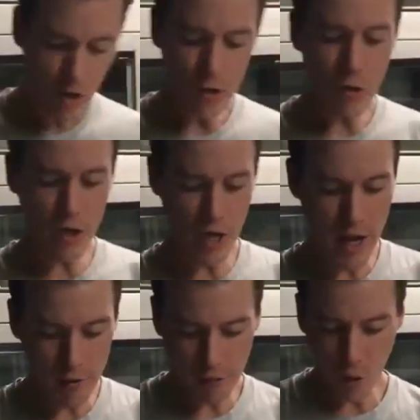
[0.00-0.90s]
You
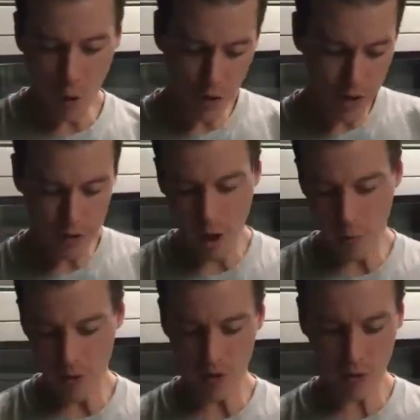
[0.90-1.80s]
can fold this
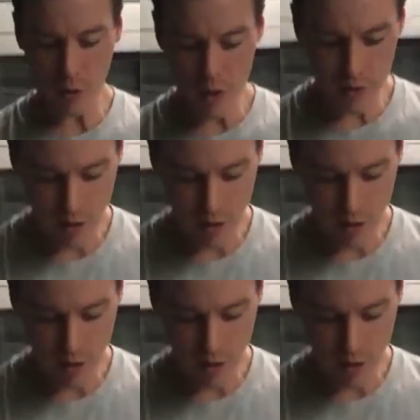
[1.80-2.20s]
up and squeeze